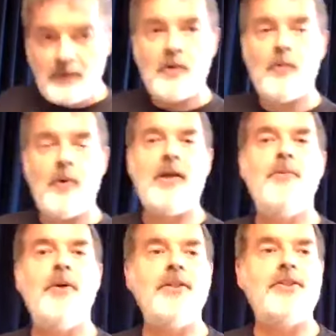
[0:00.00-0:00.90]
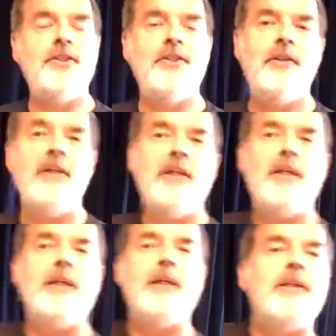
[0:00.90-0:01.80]
what I want to
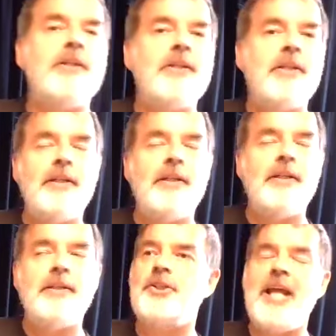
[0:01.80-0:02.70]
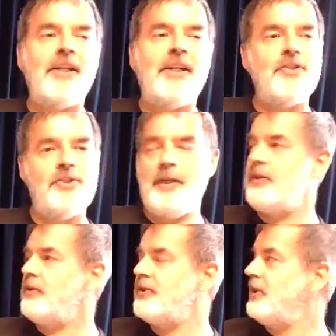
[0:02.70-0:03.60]
challenge you
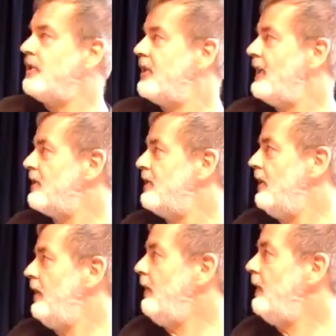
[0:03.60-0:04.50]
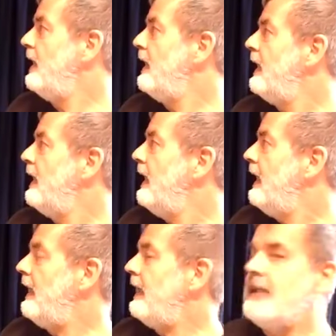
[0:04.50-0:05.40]
with or suggest to you
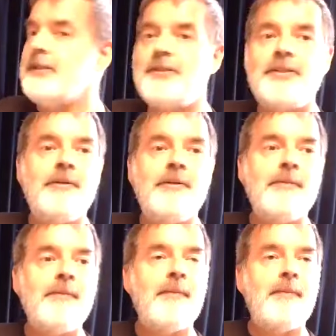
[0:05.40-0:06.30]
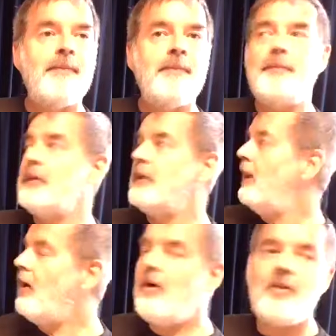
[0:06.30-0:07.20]
is
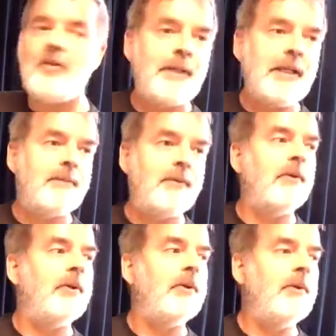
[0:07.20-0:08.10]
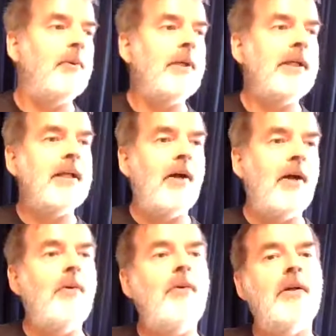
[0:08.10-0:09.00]
all the people who we
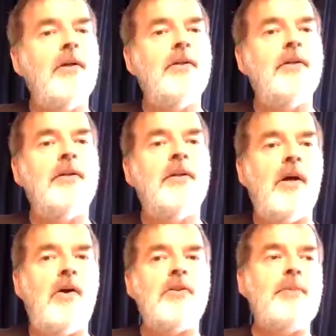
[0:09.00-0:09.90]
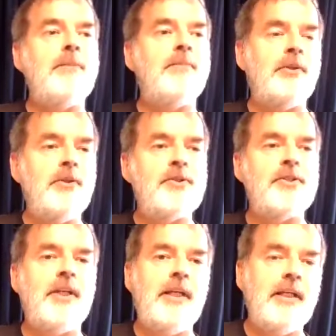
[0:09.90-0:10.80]
know, all the people who you
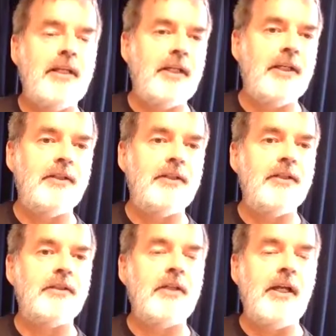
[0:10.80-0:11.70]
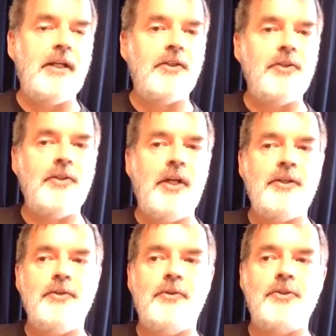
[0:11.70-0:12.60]
see
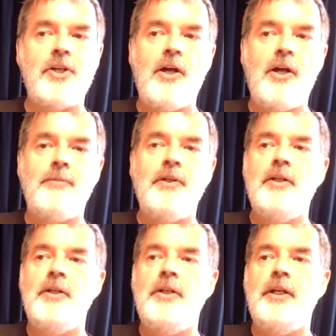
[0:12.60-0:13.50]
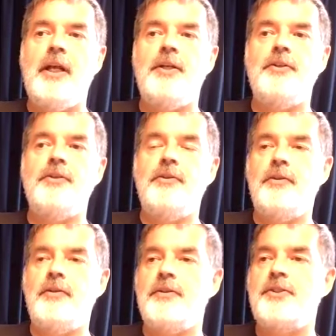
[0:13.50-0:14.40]
at your job, at
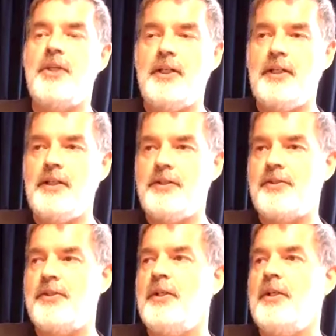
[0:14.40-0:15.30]
your studies,